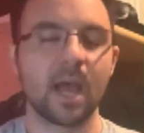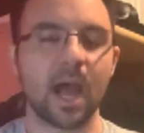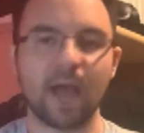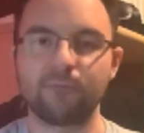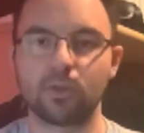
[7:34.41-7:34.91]

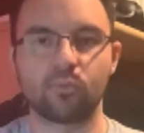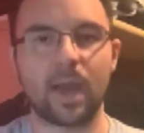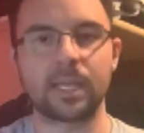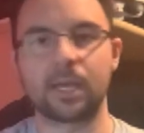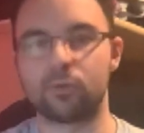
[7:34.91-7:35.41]
I feel
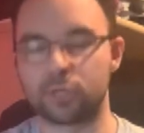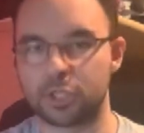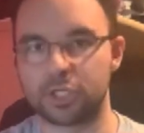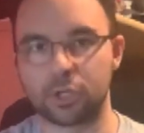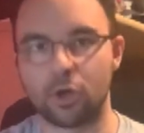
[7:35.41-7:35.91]
Eradicator is
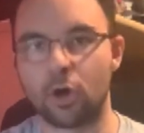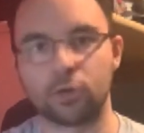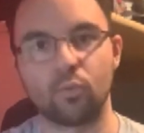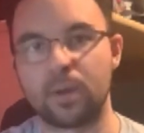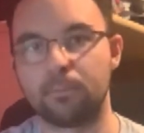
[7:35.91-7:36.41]
just an auto
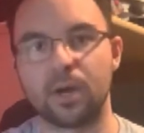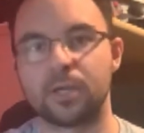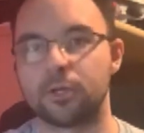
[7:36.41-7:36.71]
win button.